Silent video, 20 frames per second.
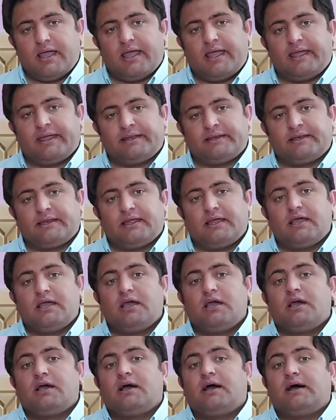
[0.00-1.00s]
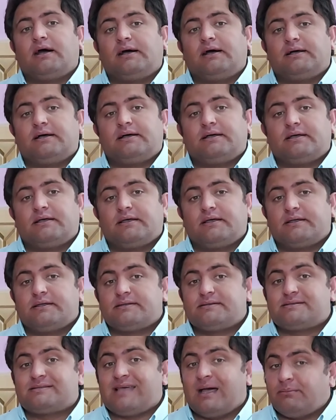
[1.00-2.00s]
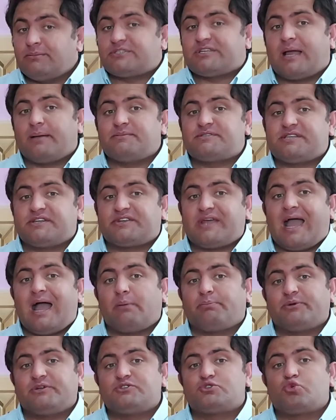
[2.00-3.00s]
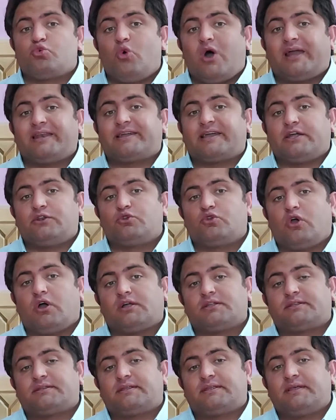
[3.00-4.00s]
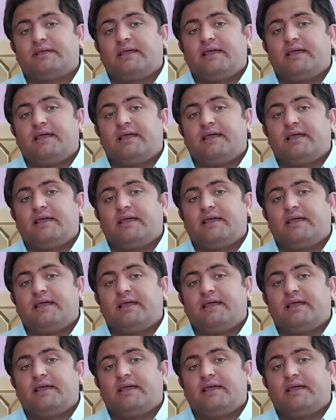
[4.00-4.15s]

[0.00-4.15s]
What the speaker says: And sometimes it happens one cannot